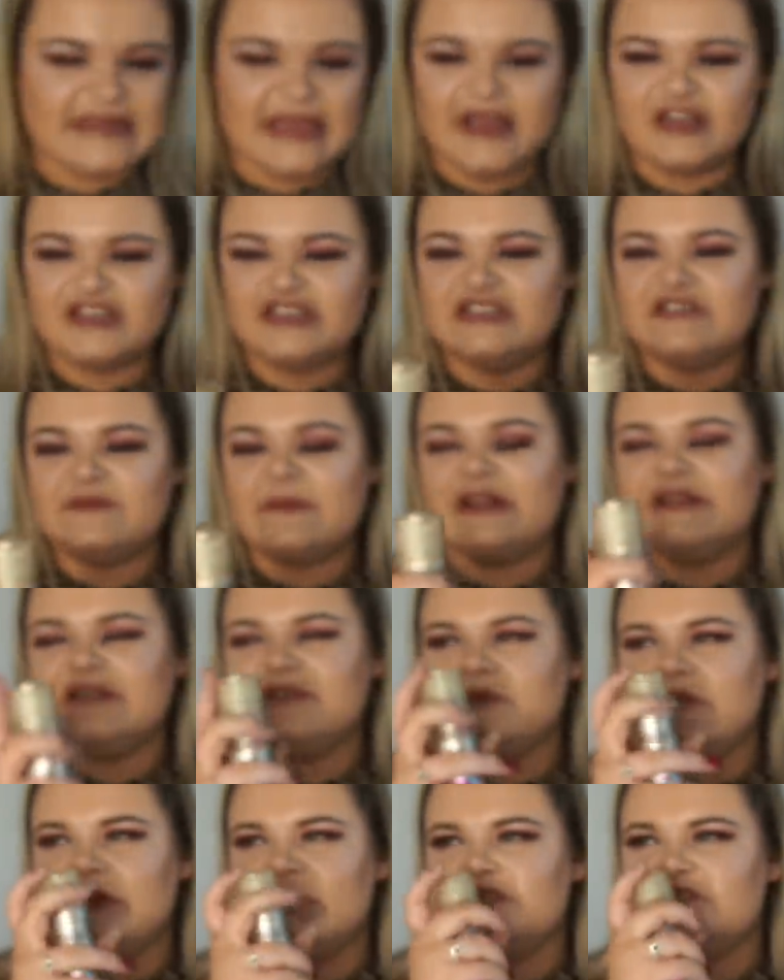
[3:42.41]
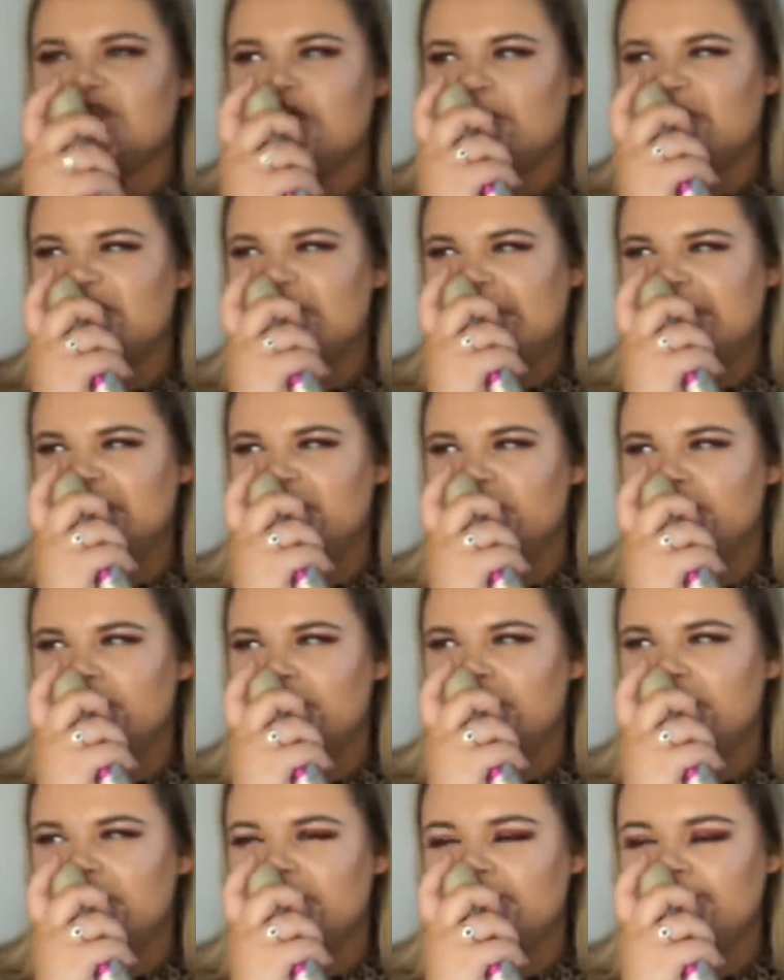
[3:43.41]
I actually smelled this one in the shop. It smells so
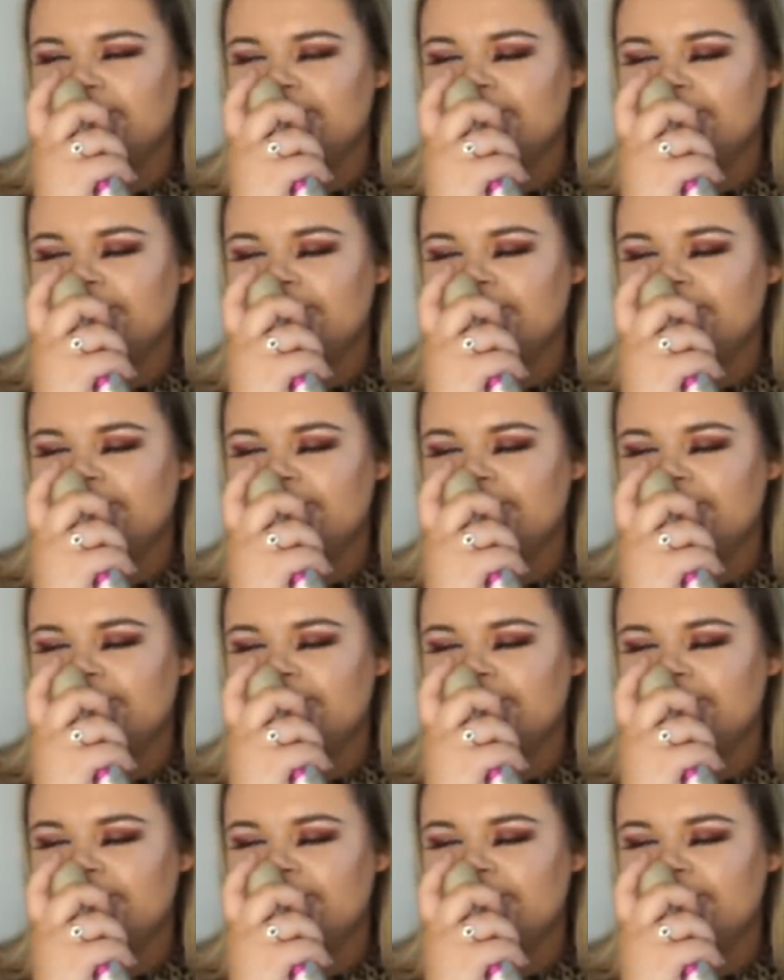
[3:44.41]
good.